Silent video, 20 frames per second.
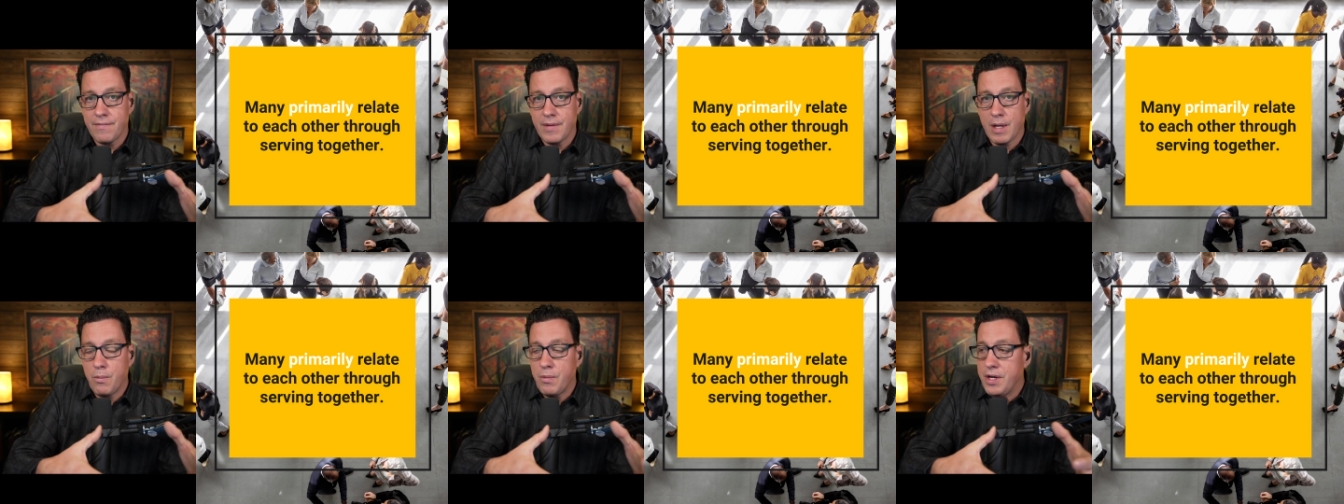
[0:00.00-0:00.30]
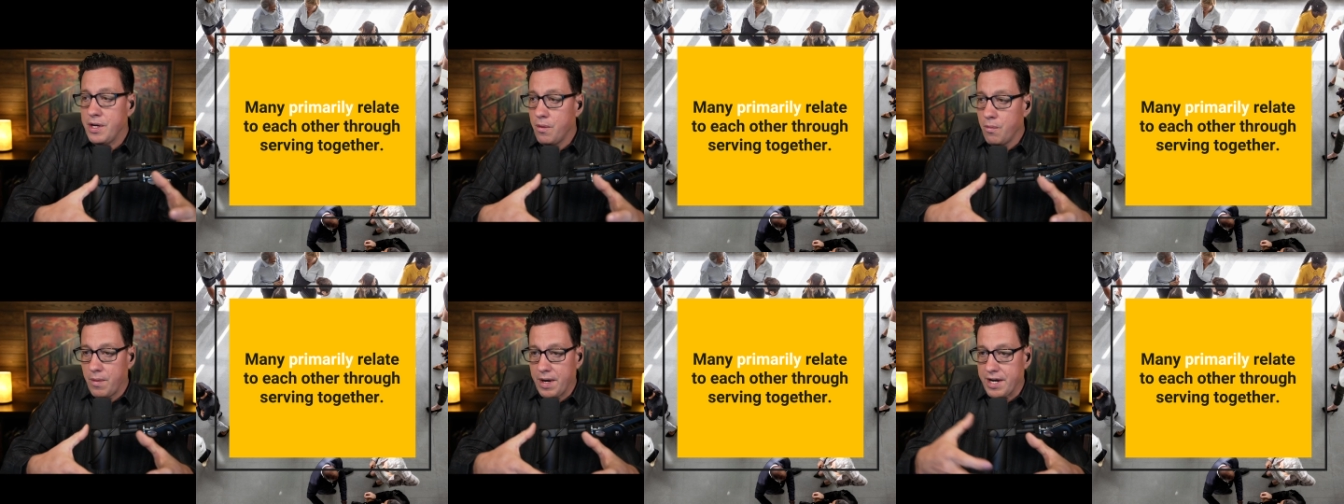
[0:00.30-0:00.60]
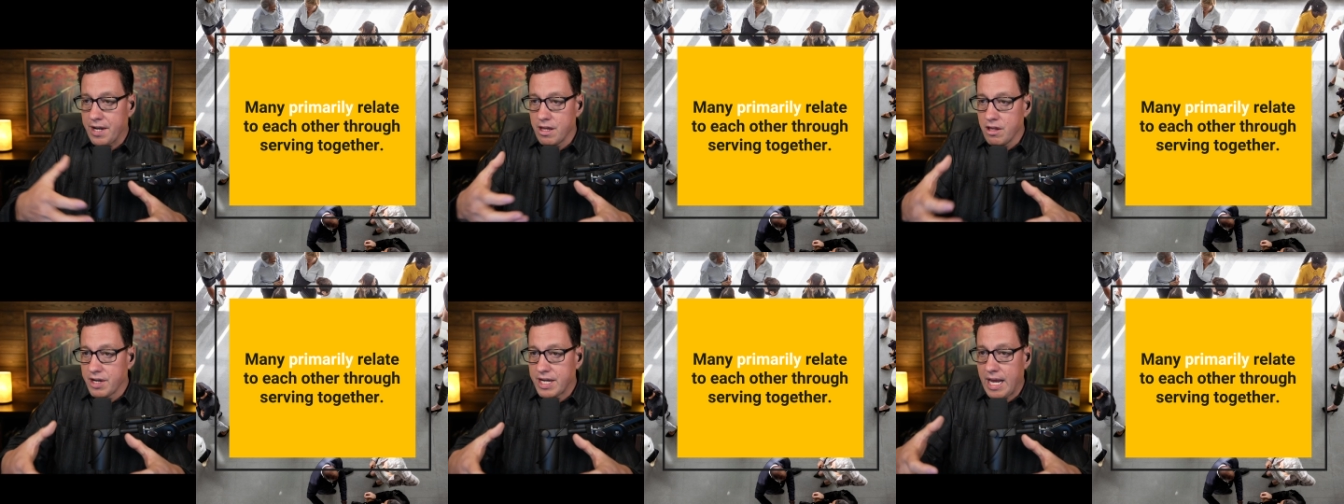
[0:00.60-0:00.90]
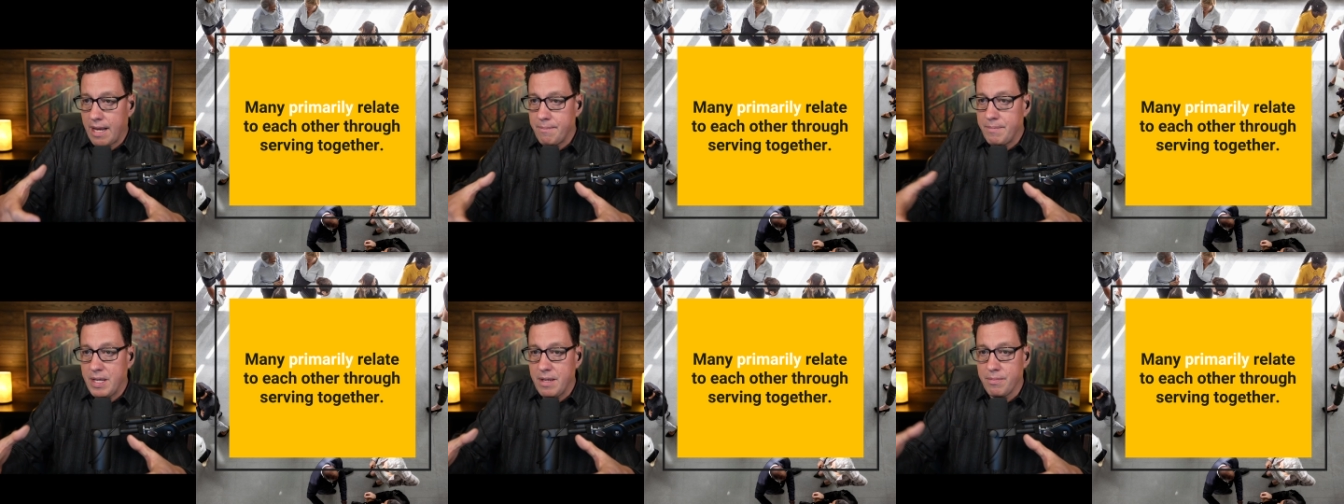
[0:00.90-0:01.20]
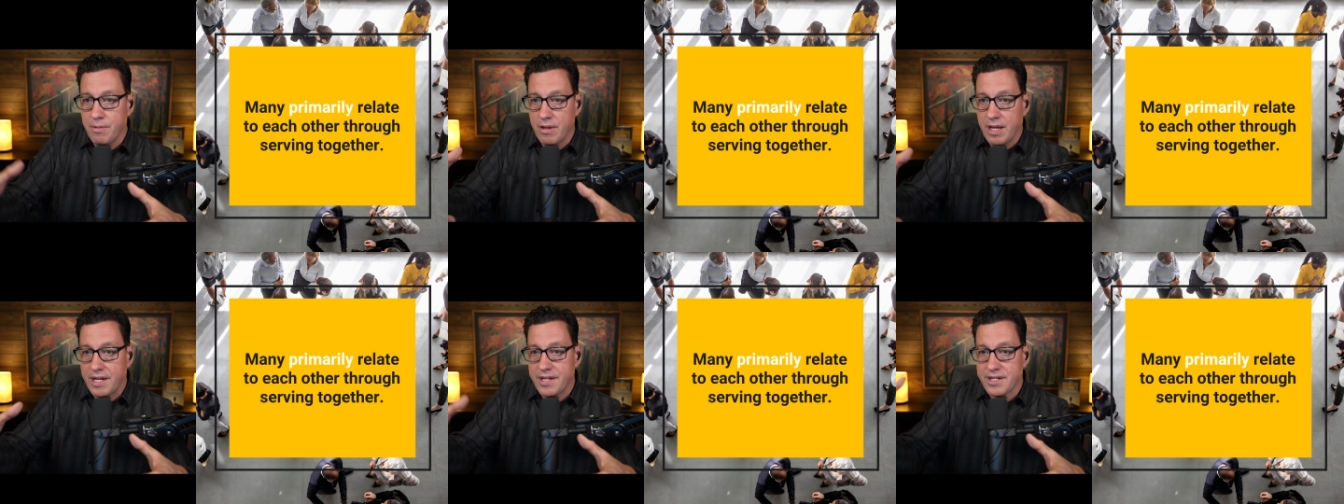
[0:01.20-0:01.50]
And we don't want to look at
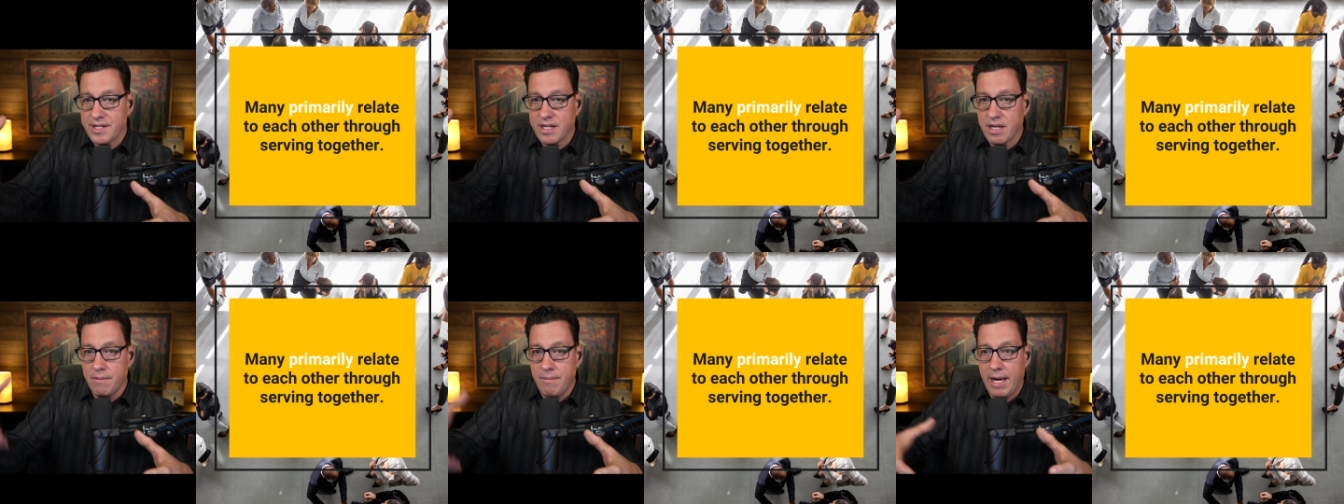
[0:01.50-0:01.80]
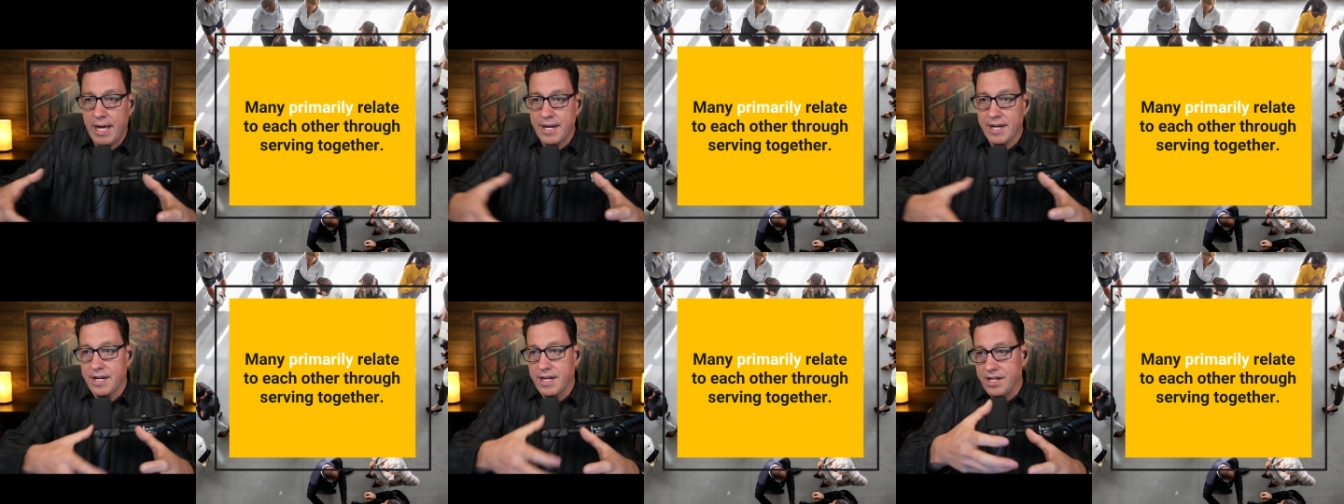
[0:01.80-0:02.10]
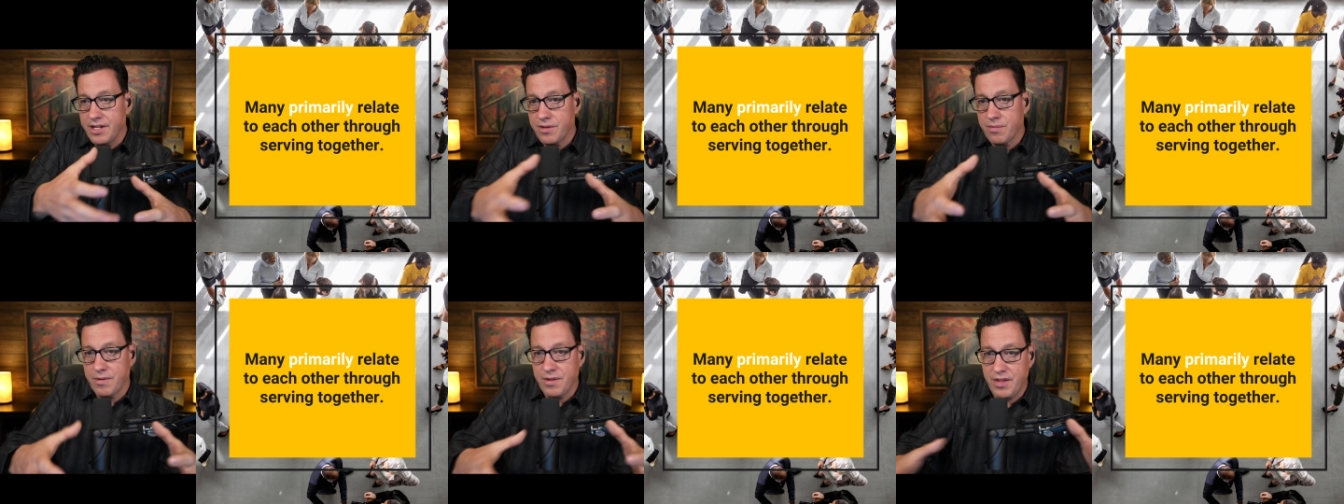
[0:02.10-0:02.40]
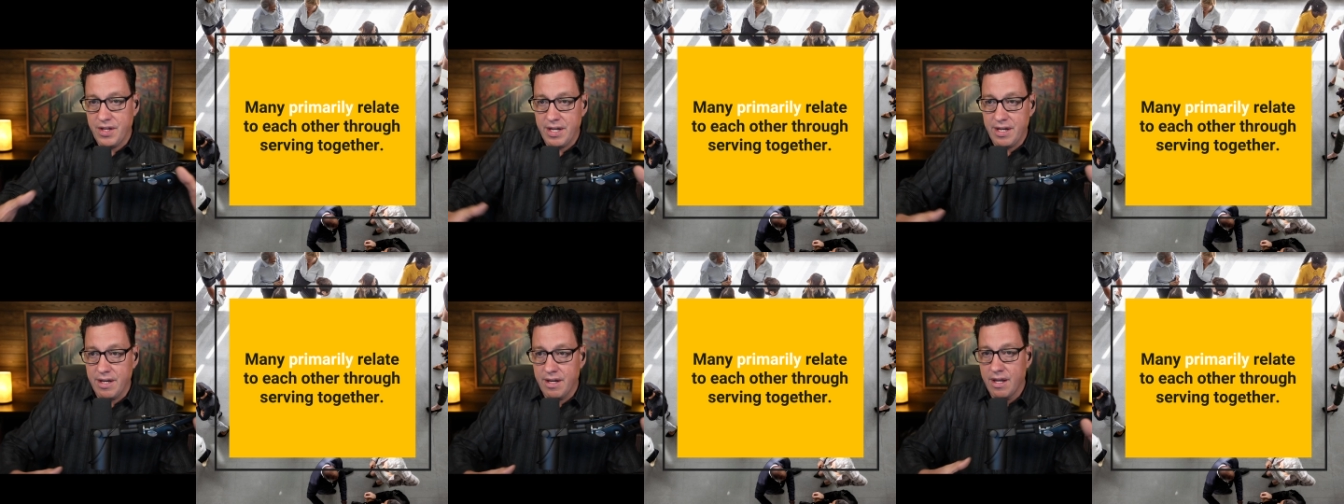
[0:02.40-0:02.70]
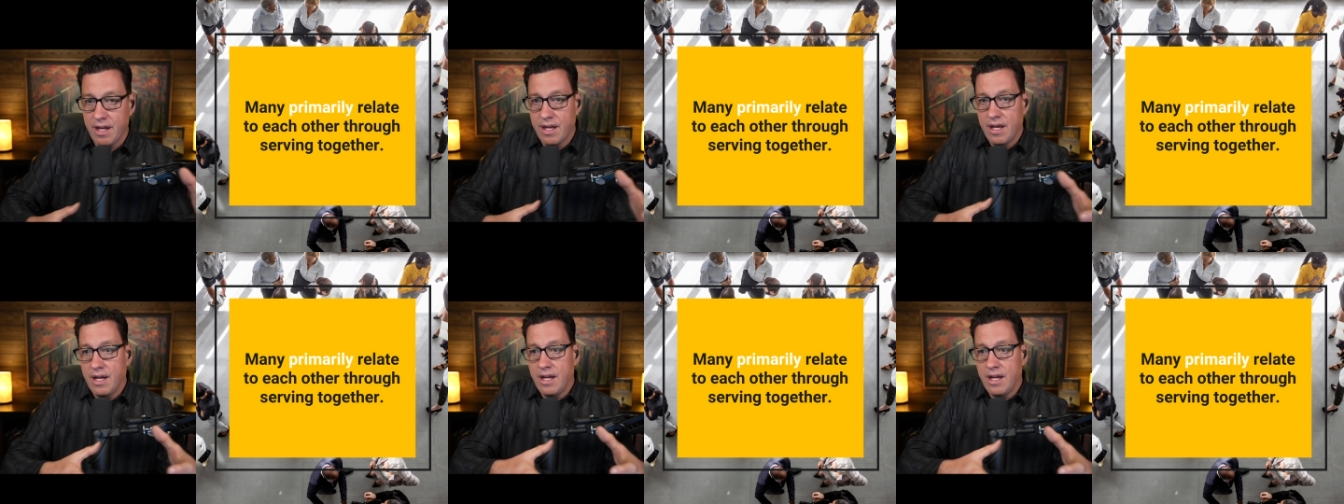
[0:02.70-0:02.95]
people as commodities within